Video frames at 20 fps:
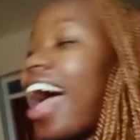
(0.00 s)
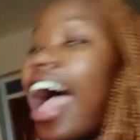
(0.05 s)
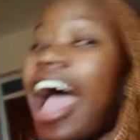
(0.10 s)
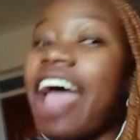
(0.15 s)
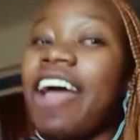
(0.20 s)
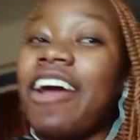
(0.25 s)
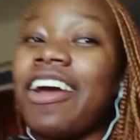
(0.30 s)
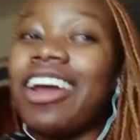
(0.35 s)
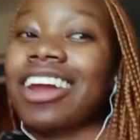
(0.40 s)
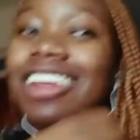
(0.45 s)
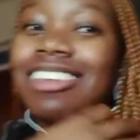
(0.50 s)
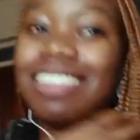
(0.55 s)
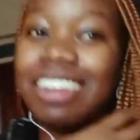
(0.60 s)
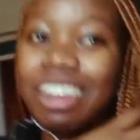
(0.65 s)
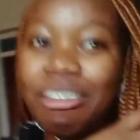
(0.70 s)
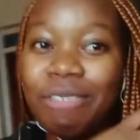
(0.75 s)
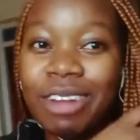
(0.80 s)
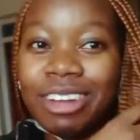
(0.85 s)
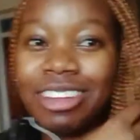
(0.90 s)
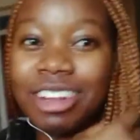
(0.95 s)
I already
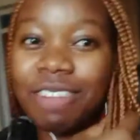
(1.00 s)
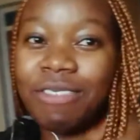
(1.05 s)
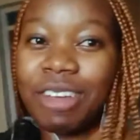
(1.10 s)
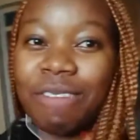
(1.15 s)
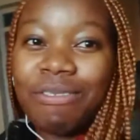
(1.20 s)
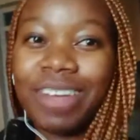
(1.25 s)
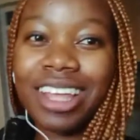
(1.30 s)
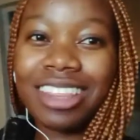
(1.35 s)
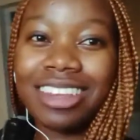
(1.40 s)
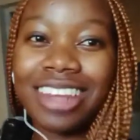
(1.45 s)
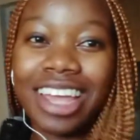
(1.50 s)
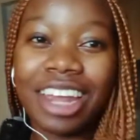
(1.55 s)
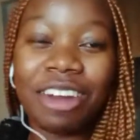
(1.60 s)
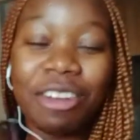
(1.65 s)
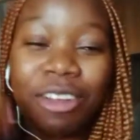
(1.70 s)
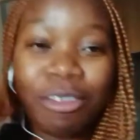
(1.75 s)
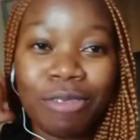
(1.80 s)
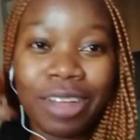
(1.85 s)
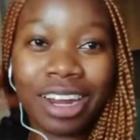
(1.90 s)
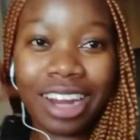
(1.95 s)
celebrated my birthday. You
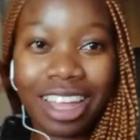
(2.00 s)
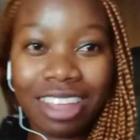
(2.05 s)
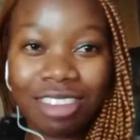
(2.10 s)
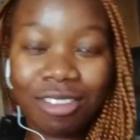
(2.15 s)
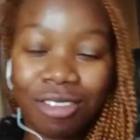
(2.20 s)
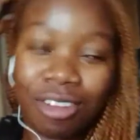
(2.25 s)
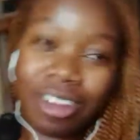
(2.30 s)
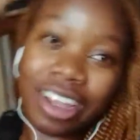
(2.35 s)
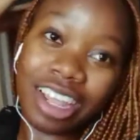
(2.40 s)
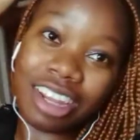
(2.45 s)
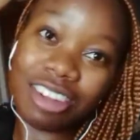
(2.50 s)
know, in my last vlog,